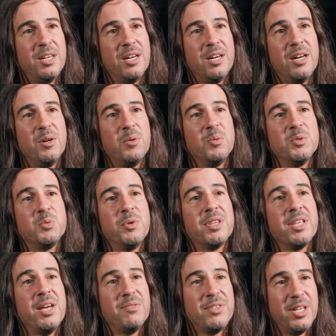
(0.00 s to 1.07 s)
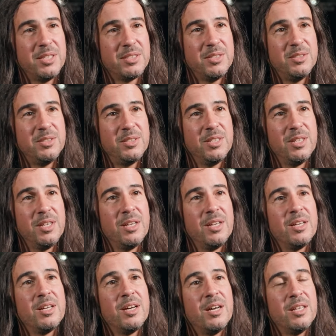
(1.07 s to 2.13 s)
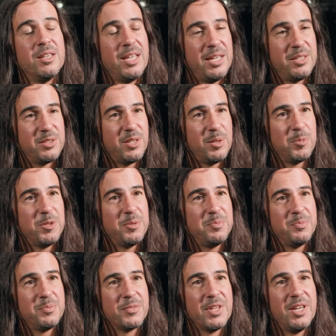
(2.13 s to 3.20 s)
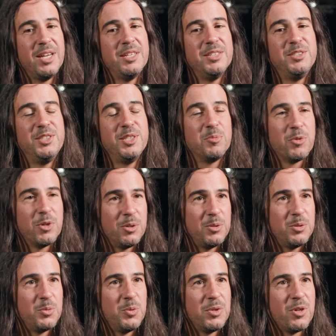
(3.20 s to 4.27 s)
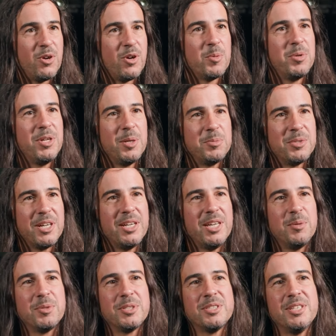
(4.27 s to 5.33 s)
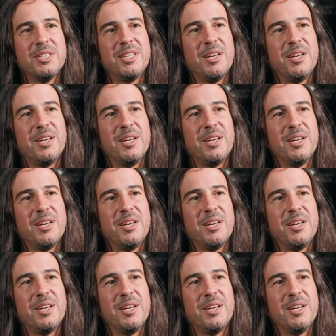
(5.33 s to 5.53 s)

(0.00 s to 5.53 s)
uh, was with Evanescence uh, last summer. I had Jim Rose with RPM Dynamics send